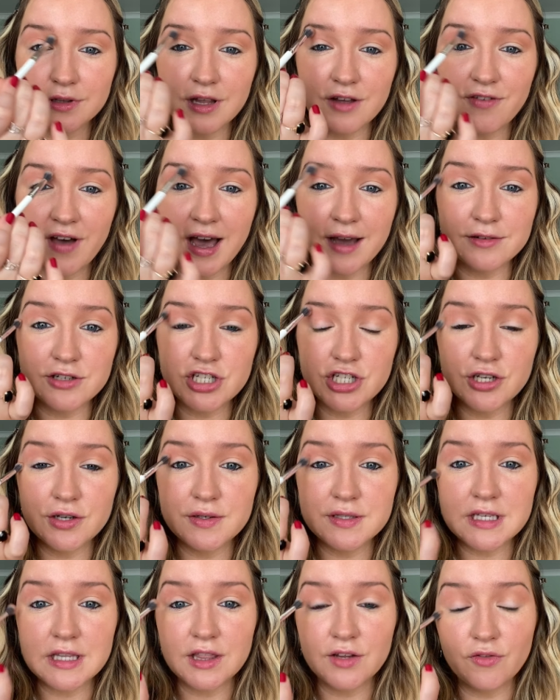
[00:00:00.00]
of how
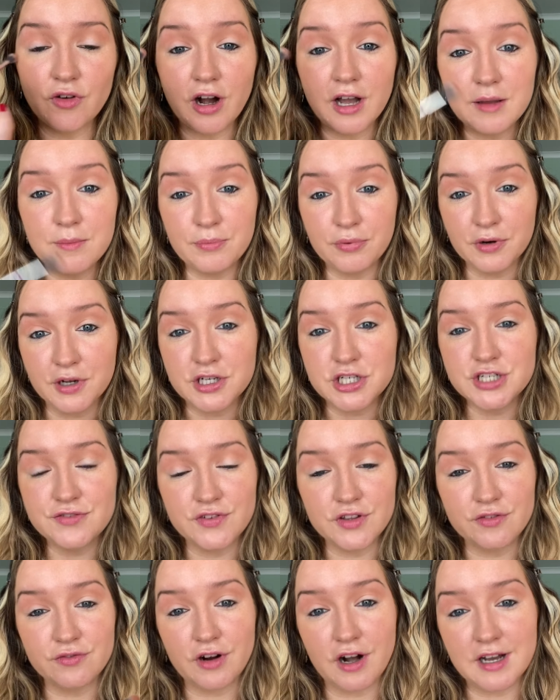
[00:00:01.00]
choosing the right brush for
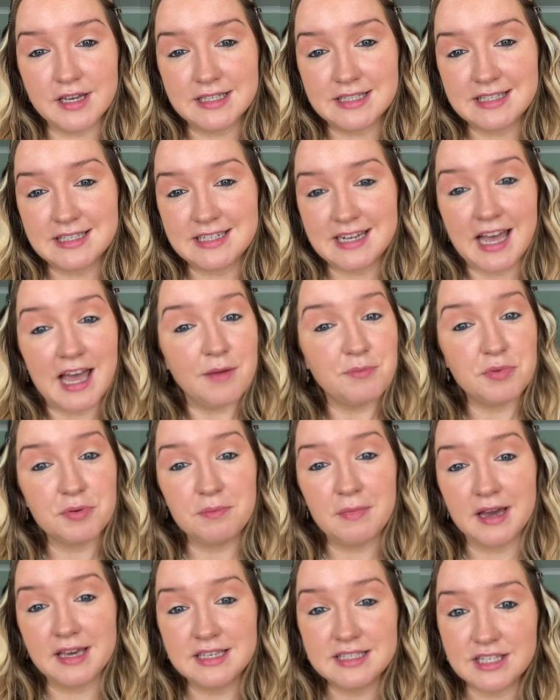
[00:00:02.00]
the right step
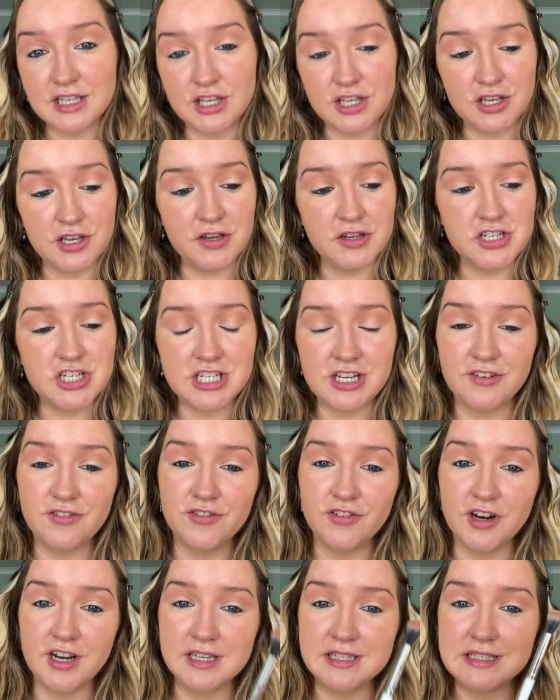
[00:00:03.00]
makes a huge
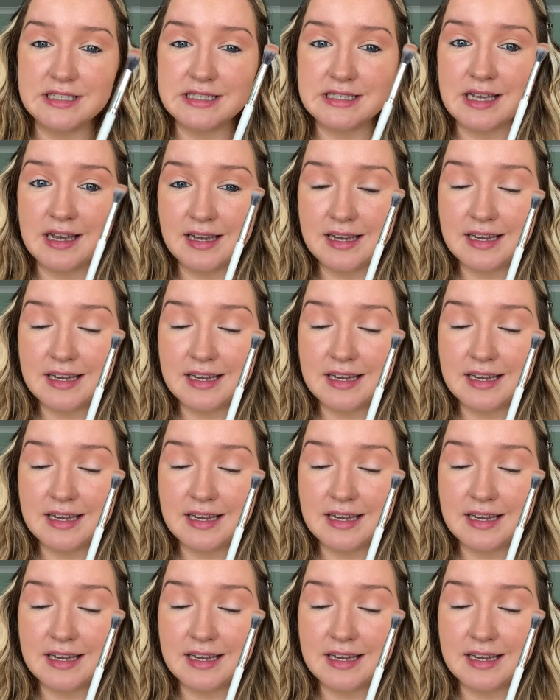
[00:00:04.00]
difference.